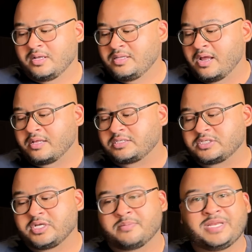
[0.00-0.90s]
The answer is
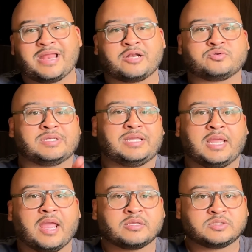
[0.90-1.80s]
going to be naturally
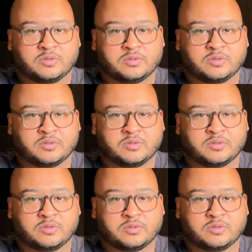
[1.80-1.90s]
yes.